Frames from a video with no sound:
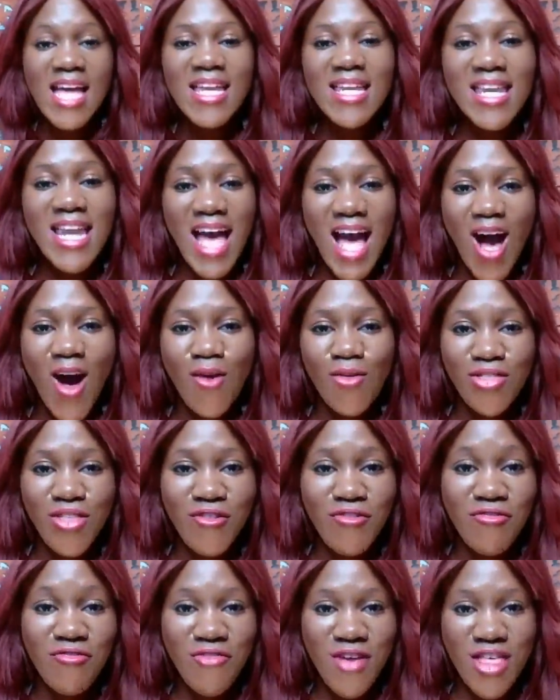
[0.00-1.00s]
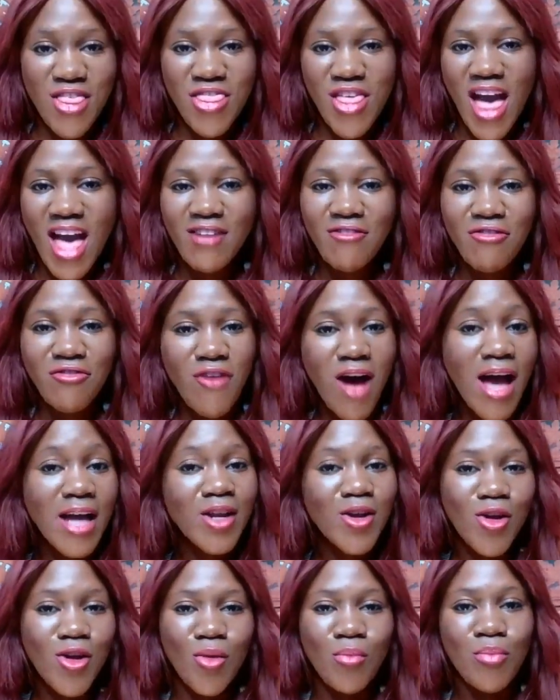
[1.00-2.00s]
Now, the fifth and
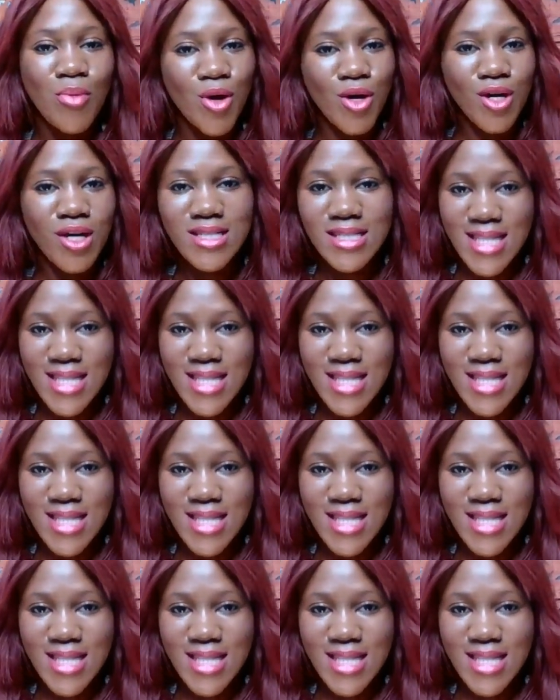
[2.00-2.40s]
final book